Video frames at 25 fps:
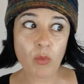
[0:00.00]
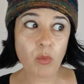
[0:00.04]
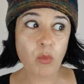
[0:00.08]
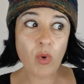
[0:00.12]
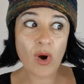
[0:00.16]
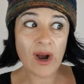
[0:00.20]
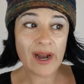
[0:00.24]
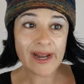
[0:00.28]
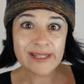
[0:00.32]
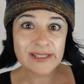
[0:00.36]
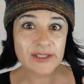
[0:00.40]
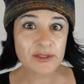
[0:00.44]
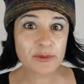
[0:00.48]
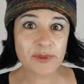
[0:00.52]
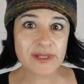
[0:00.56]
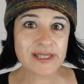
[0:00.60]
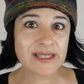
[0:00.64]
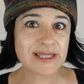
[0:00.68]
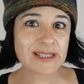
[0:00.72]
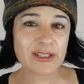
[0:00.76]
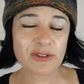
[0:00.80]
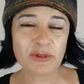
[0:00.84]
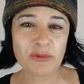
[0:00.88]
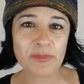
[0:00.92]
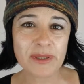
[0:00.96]
Why do we
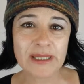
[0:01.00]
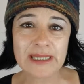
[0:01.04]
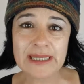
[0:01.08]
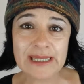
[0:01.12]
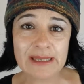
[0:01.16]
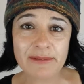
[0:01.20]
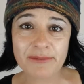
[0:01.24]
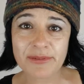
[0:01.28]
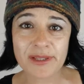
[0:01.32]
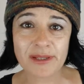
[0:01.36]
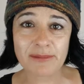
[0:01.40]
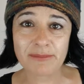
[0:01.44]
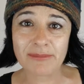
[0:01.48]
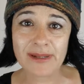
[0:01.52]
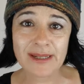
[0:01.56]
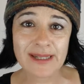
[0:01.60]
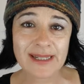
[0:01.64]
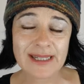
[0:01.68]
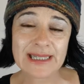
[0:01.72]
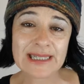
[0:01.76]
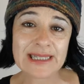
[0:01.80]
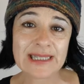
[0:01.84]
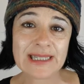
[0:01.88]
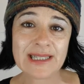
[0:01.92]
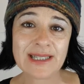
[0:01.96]
still believe
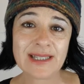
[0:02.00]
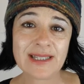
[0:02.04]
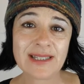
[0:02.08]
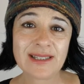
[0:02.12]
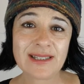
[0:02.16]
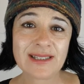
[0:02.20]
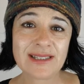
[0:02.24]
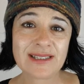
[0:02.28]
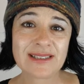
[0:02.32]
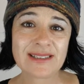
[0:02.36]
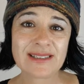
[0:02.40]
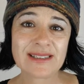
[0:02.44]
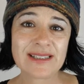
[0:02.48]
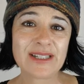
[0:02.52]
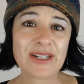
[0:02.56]
them?